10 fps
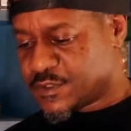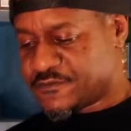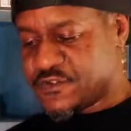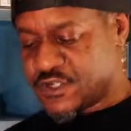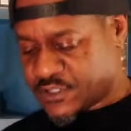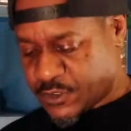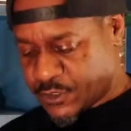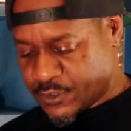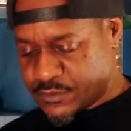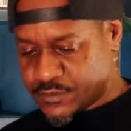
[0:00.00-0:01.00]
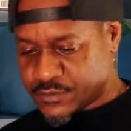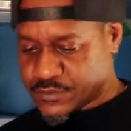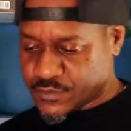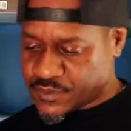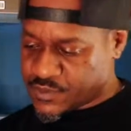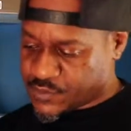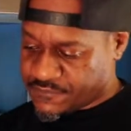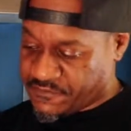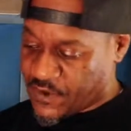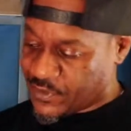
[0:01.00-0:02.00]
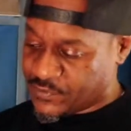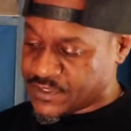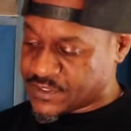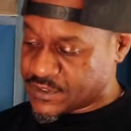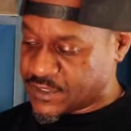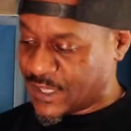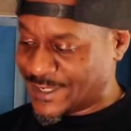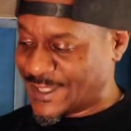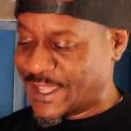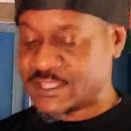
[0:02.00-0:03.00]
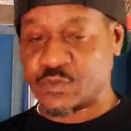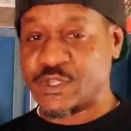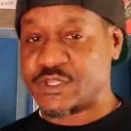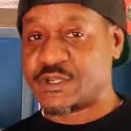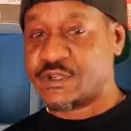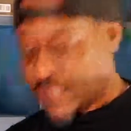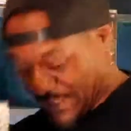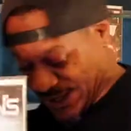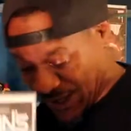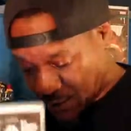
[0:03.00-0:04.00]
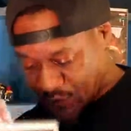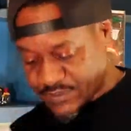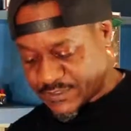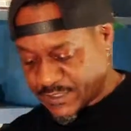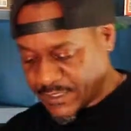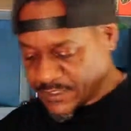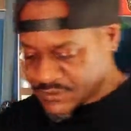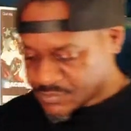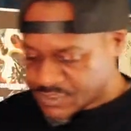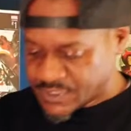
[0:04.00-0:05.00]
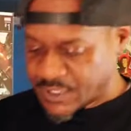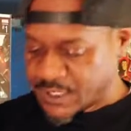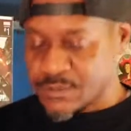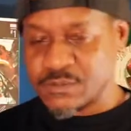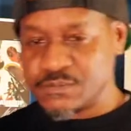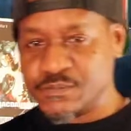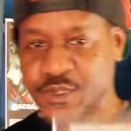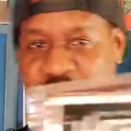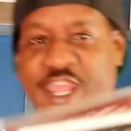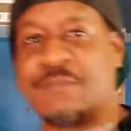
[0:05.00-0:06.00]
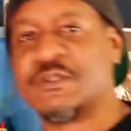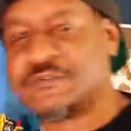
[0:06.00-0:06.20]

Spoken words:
You just heard, this was very recently, like last week, announced to be adapted